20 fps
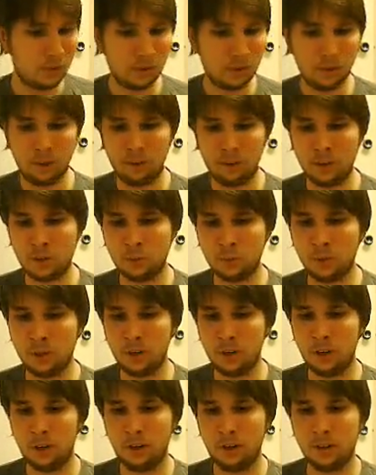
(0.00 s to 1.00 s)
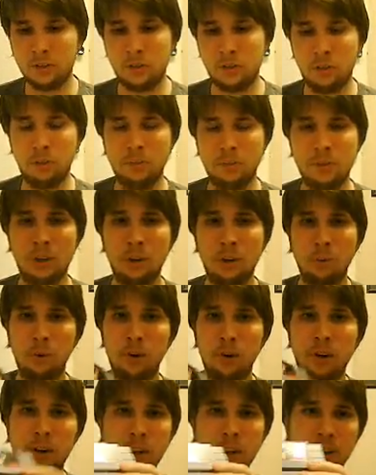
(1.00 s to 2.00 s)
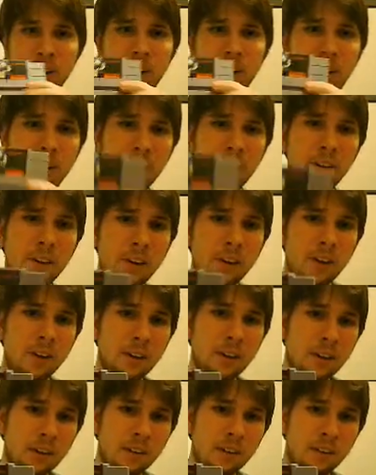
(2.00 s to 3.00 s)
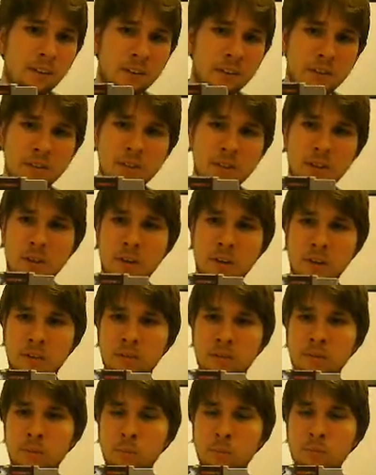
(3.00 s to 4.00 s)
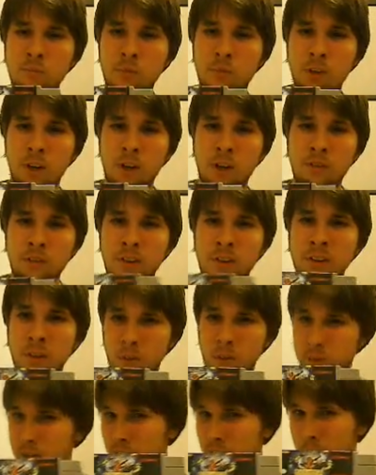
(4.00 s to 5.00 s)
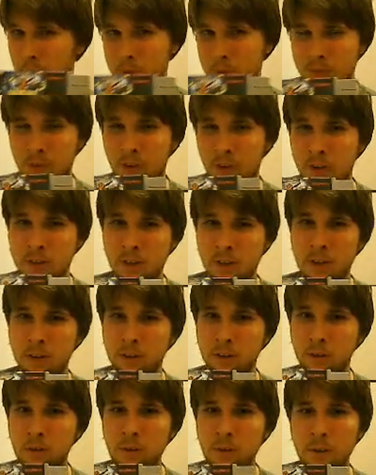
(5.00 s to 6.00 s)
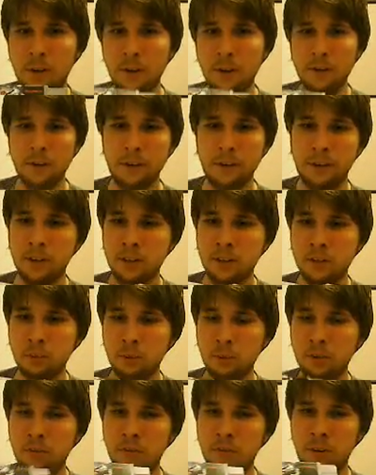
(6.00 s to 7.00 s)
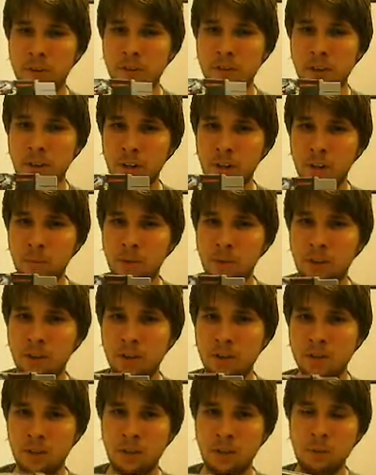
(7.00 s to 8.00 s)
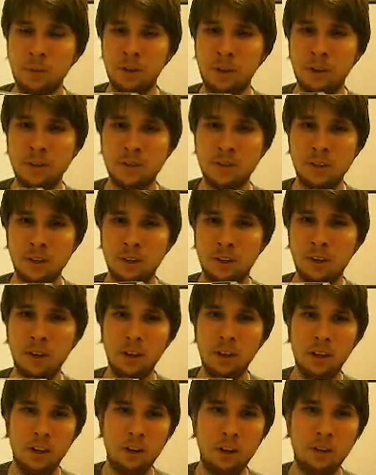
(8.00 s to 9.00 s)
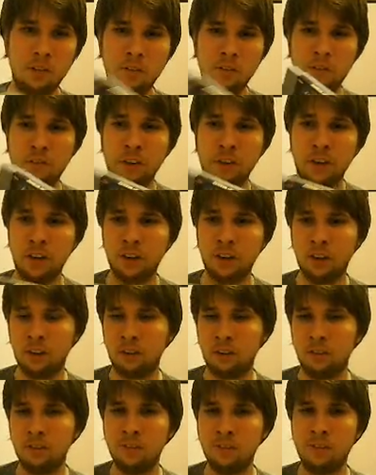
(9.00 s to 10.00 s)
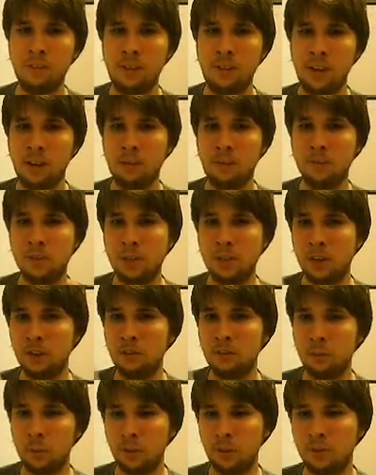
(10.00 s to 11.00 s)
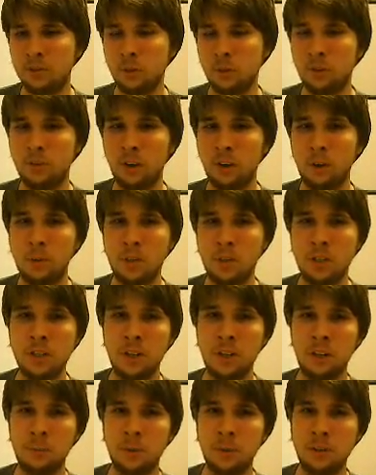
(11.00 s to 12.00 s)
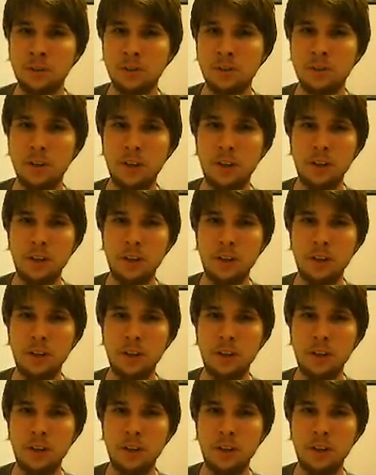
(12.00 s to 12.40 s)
And this one here is Doomsday Warrior. This is a kind of unknown game as far as I know. It's a really fun title because it combines like fighting game stuff with sort of RPG elements.